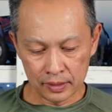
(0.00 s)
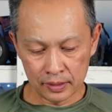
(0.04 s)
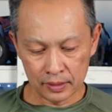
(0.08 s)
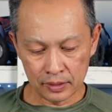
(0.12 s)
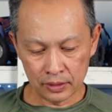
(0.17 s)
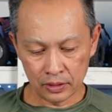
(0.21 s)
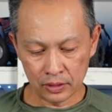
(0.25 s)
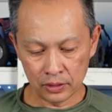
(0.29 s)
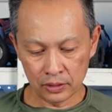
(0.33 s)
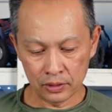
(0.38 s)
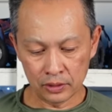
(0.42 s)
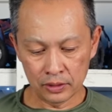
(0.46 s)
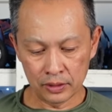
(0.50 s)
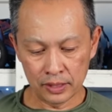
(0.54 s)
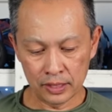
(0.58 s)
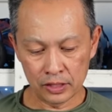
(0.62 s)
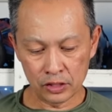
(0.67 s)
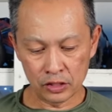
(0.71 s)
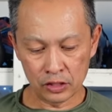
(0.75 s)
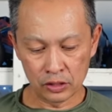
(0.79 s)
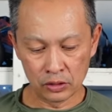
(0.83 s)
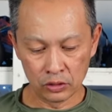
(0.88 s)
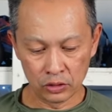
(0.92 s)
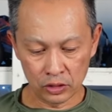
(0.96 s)
So
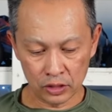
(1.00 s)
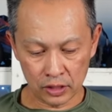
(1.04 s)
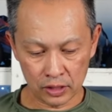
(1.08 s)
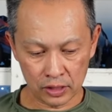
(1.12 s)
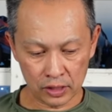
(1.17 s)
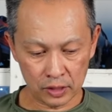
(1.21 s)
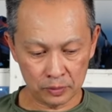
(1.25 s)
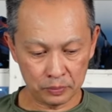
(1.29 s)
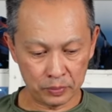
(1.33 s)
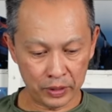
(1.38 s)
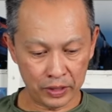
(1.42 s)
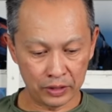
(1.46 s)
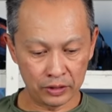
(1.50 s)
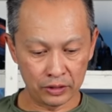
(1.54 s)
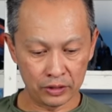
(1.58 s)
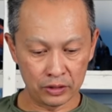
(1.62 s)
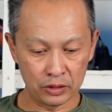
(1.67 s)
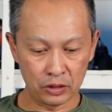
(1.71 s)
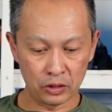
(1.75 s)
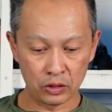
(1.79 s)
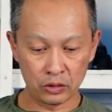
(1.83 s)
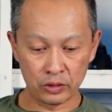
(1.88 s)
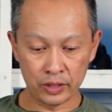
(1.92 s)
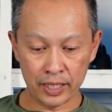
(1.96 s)
this looks
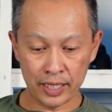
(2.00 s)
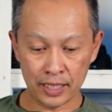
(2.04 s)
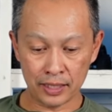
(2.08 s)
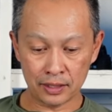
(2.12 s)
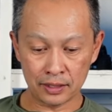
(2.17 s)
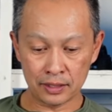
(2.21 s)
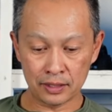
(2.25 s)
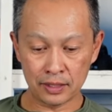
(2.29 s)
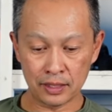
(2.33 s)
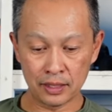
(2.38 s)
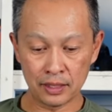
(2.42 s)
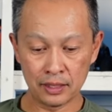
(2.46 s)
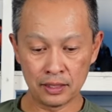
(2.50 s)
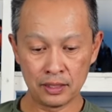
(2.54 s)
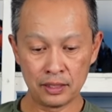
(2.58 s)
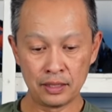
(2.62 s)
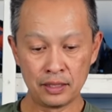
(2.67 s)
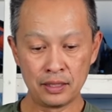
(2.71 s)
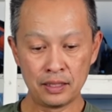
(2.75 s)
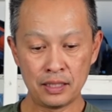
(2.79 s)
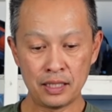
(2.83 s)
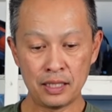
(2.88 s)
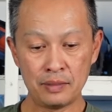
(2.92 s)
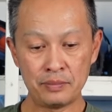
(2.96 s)
period correct.
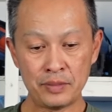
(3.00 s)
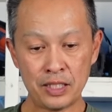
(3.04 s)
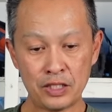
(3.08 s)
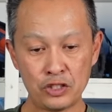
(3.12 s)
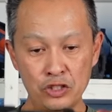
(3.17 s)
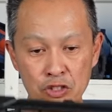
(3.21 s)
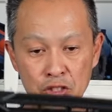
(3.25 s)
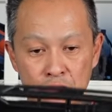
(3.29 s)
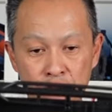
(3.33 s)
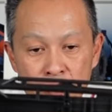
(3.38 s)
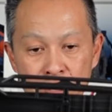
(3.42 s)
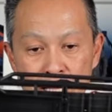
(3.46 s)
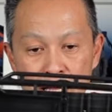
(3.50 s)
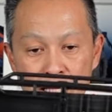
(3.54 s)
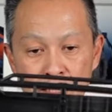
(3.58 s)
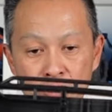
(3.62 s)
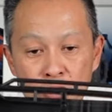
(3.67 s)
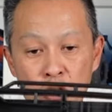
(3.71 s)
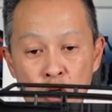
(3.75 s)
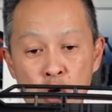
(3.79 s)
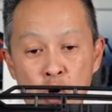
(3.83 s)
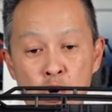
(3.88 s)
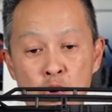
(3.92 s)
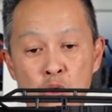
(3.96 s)
I'm not sure if they had
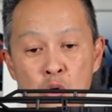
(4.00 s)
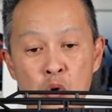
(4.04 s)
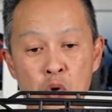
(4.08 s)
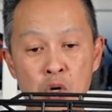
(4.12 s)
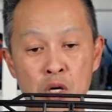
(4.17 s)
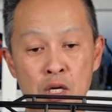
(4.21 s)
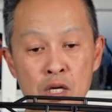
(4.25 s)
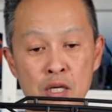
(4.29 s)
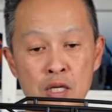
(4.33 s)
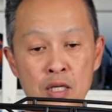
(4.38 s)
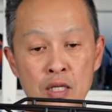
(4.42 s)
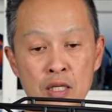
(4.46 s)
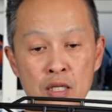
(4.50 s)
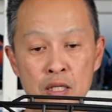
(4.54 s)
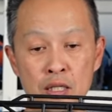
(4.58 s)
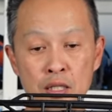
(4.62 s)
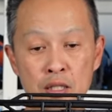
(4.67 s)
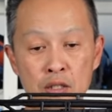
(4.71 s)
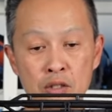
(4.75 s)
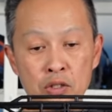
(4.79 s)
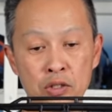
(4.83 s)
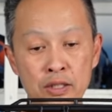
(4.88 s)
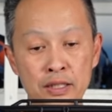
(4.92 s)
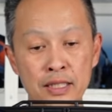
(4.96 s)
to go
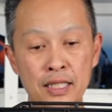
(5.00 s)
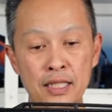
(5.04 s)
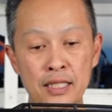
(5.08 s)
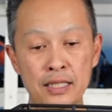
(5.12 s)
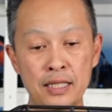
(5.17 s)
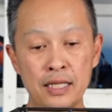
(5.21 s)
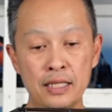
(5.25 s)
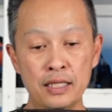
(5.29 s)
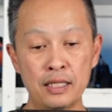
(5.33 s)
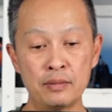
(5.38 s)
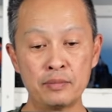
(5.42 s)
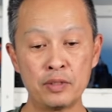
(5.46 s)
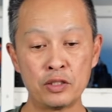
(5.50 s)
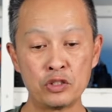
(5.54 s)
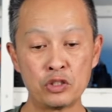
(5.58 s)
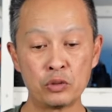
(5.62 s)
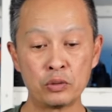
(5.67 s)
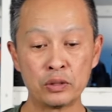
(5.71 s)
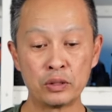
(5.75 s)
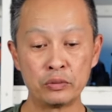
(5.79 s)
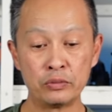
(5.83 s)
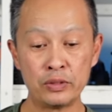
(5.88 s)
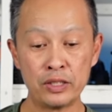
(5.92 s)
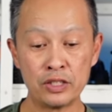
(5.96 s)
39. I'm not
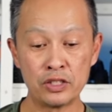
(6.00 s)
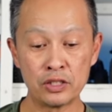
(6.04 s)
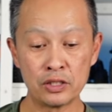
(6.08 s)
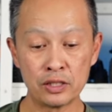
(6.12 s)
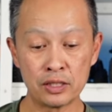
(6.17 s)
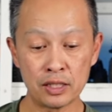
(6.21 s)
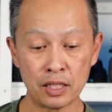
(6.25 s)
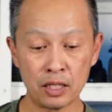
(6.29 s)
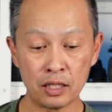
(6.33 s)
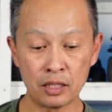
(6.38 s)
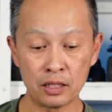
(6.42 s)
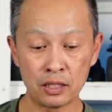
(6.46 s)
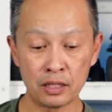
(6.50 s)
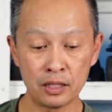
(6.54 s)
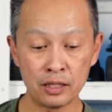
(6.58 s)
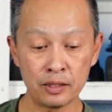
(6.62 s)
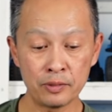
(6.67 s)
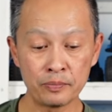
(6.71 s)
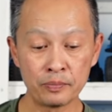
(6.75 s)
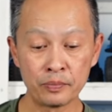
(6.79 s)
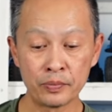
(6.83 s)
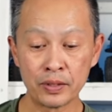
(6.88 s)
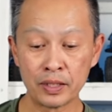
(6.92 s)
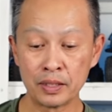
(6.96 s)
sure what the reasons
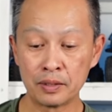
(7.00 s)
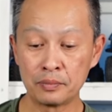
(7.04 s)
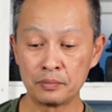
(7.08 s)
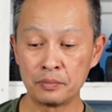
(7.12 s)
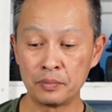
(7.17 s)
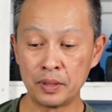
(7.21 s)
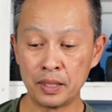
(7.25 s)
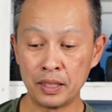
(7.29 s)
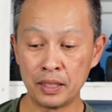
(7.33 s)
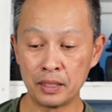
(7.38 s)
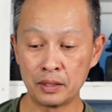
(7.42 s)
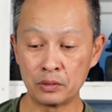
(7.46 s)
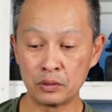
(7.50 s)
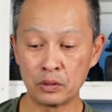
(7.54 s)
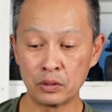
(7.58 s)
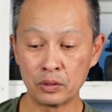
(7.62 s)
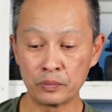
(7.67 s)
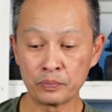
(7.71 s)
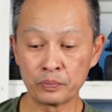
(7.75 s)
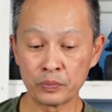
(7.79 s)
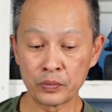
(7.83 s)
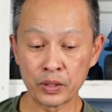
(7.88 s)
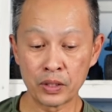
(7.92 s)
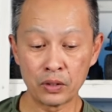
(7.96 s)
are, but
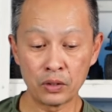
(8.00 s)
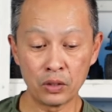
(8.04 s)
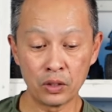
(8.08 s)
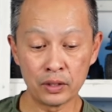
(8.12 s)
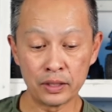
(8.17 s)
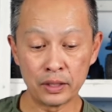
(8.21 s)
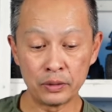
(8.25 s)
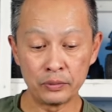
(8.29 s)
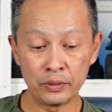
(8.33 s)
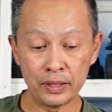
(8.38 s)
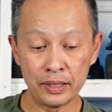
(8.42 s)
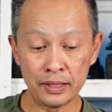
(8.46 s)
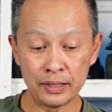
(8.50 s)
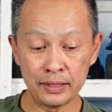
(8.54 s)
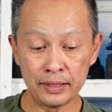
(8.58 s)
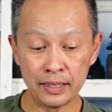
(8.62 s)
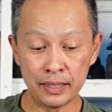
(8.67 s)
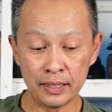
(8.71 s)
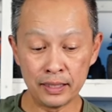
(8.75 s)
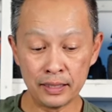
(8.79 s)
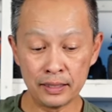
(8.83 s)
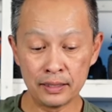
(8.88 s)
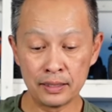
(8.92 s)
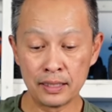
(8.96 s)
all they really
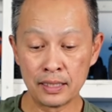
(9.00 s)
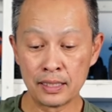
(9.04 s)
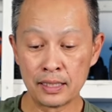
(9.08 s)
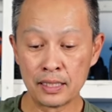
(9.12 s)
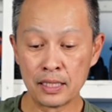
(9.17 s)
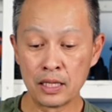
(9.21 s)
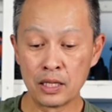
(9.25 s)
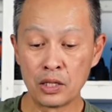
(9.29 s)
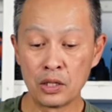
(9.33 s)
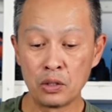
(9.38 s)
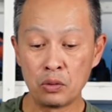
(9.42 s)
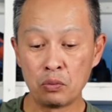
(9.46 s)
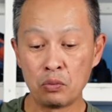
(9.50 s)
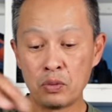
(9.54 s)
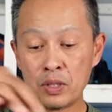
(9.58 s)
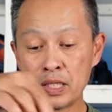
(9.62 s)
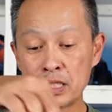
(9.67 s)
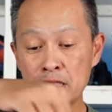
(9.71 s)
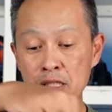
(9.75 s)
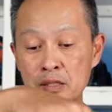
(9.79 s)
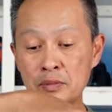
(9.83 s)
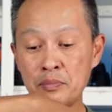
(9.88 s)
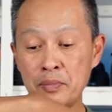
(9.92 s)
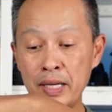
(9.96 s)
did
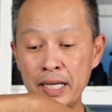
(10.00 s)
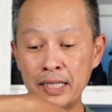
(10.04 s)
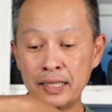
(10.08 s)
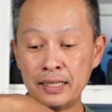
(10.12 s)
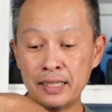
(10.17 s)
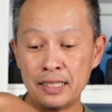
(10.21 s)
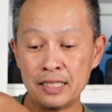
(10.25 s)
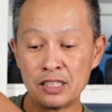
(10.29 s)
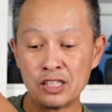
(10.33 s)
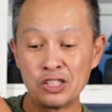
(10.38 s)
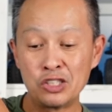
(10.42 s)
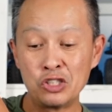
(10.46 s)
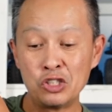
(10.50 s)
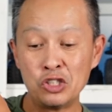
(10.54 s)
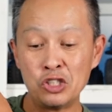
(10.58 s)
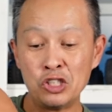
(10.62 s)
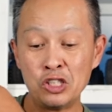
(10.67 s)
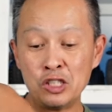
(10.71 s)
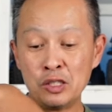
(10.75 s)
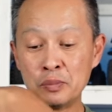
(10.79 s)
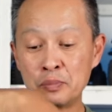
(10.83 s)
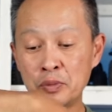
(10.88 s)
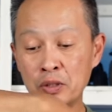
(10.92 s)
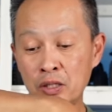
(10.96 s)
was made this
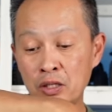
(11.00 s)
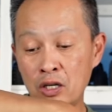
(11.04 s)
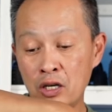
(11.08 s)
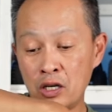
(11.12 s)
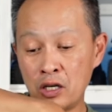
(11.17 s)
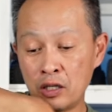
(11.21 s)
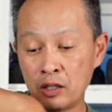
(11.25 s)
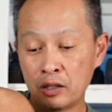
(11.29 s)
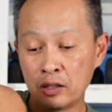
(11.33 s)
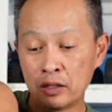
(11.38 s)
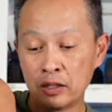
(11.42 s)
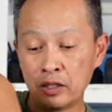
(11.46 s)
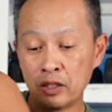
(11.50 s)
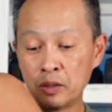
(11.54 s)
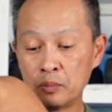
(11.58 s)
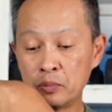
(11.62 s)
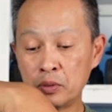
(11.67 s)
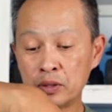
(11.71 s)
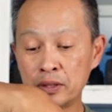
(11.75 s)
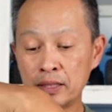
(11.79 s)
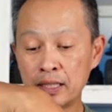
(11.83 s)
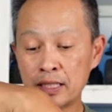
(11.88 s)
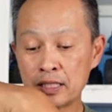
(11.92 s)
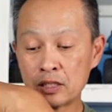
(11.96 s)
super long, you know,
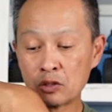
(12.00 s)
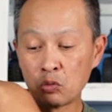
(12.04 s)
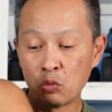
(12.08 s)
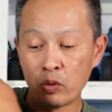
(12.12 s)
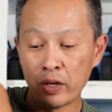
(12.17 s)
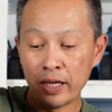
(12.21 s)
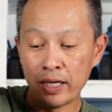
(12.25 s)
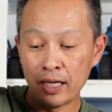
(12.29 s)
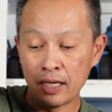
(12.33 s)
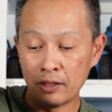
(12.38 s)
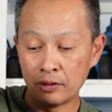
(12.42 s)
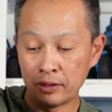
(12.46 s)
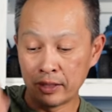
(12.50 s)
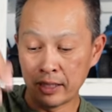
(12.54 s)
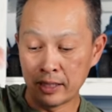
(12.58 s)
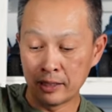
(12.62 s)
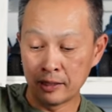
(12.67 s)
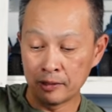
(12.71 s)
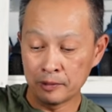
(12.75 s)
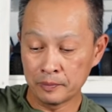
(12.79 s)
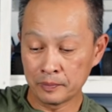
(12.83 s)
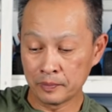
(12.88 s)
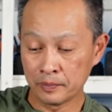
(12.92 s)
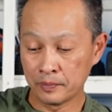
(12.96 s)
put this way out
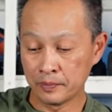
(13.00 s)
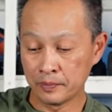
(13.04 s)
there.